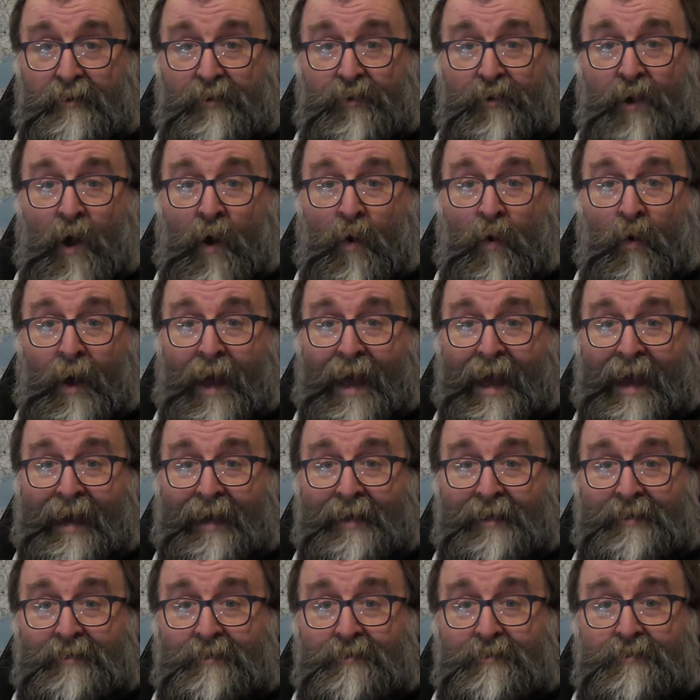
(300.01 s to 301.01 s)
no
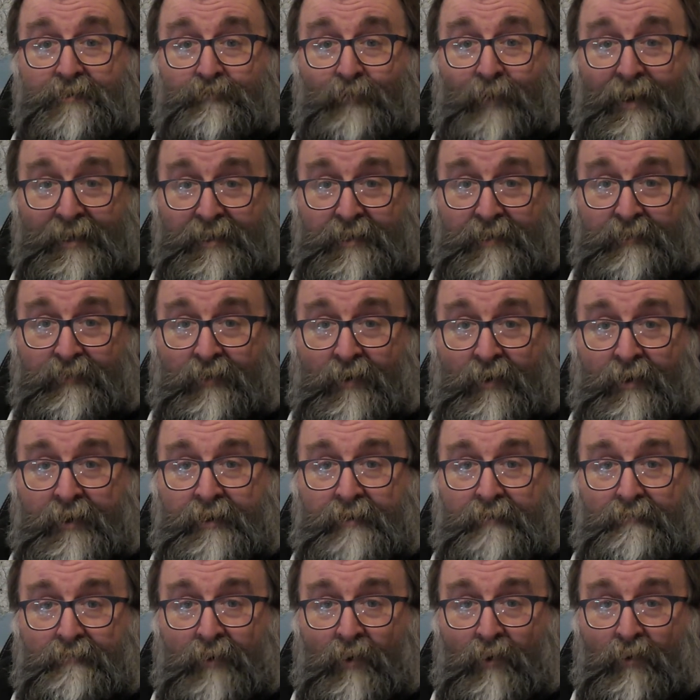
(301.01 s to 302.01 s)
age
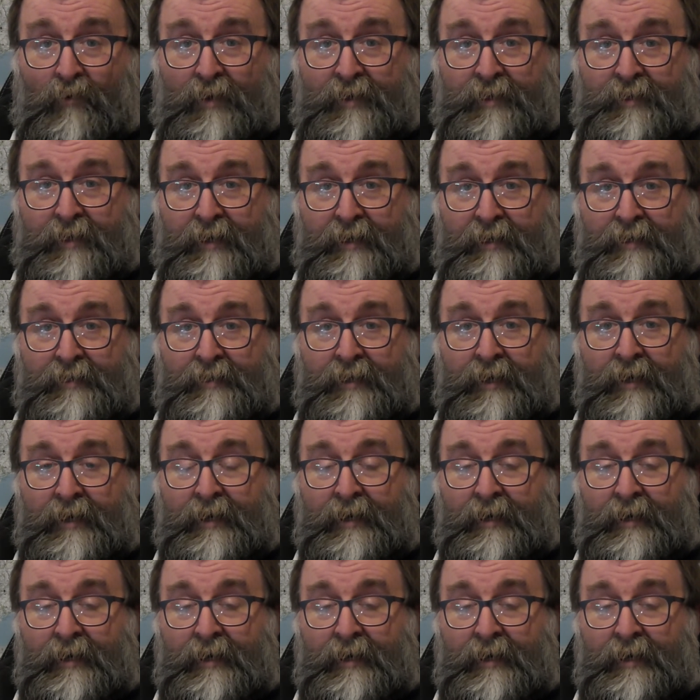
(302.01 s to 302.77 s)
specified malt whiskies.